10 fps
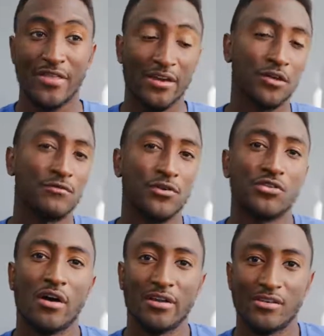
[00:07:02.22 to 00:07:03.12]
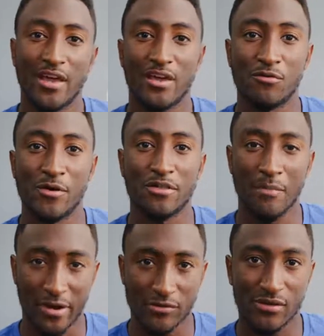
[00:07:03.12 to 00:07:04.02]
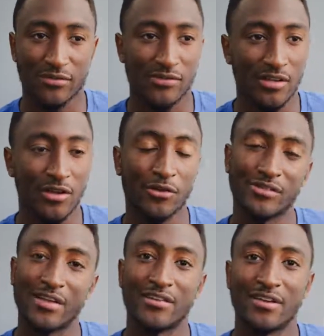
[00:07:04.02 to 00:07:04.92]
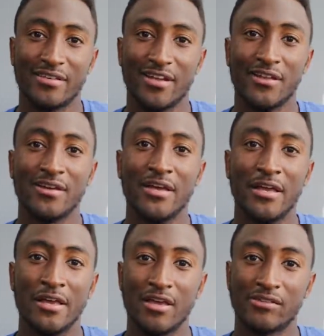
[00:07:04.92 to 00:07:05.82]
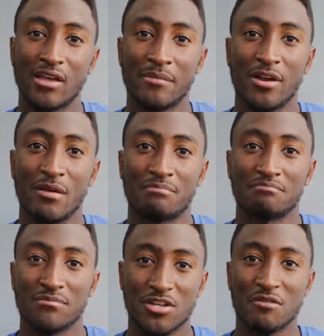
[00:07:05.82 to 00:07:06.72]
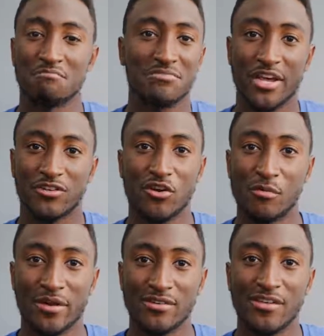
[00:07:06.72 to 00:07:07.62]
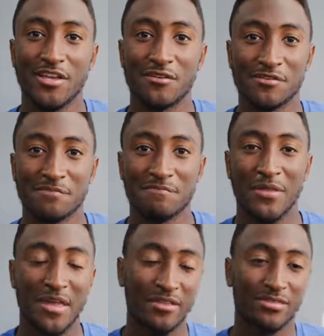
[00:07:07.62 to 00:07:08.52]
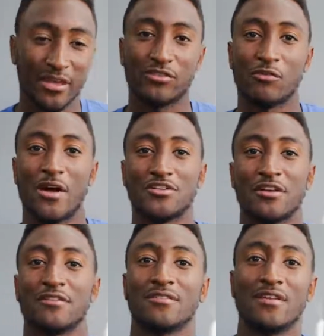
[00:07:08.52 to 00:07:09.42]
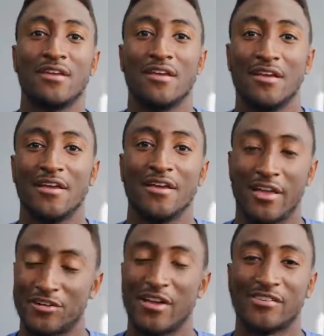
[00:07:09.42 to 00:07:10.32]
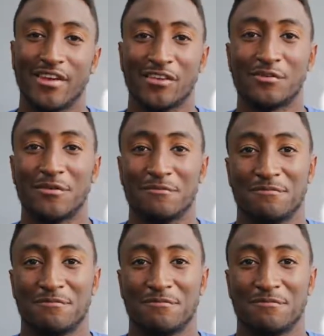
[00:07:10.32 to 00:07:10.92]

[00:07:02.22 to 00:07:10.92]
that interview Talking Tech with Microsoft CEO Satya Nadella is coming up, so Techtober continues. Thanks for watching. Catch you guys in the next one.